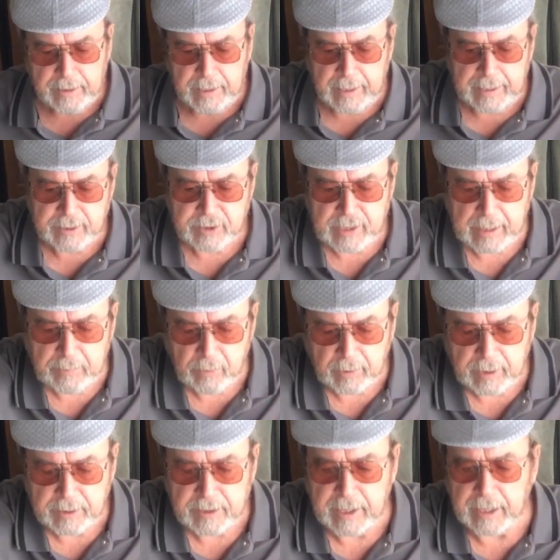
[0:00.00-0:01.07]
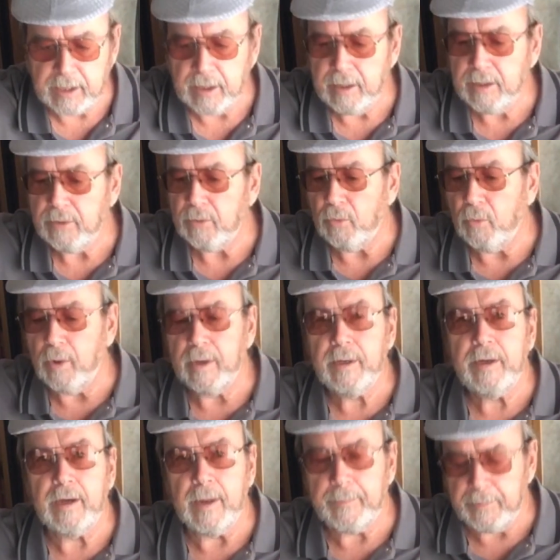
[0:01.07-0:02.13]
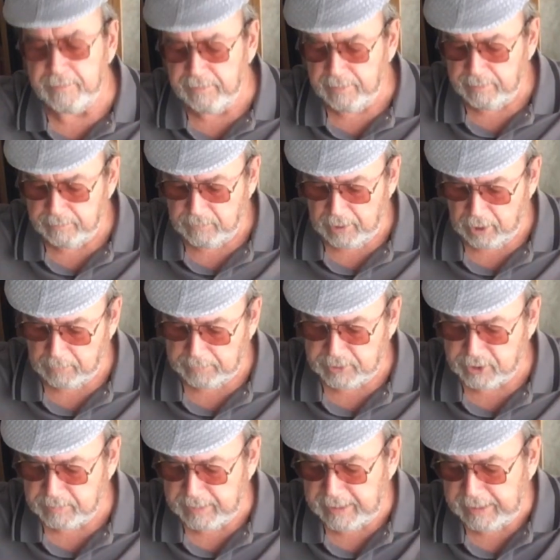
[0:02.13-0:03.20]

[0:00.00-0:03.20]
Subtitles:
The next step, we're going to take 1 cup of Hellmann's